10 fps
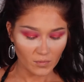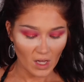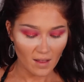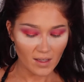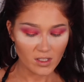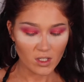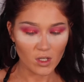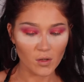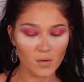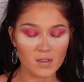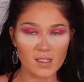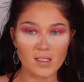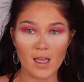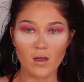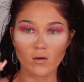I like to use
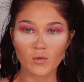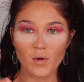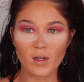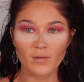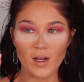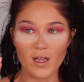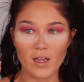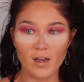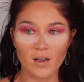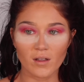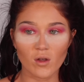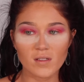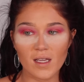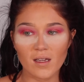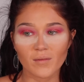this angled one right here. It looks
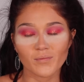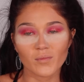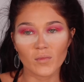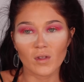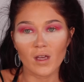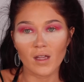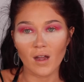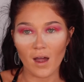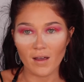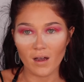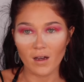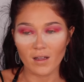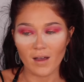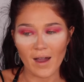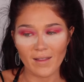like an
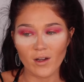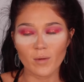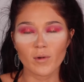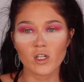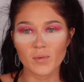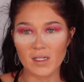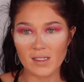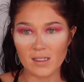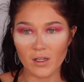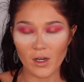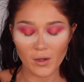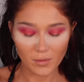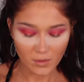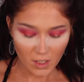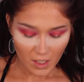eyeliner brush, but it's
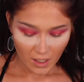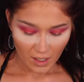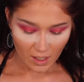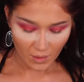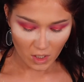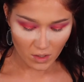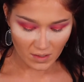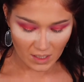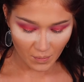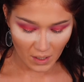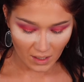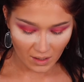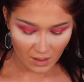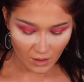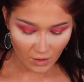silicone. And I'm going to use it to pick
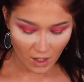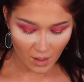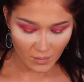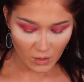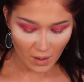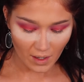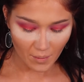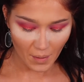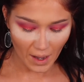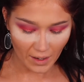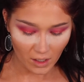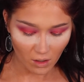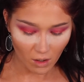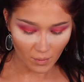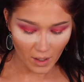the glitter up so I can pack it
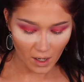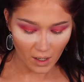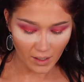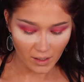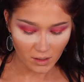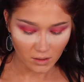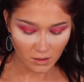on my eye.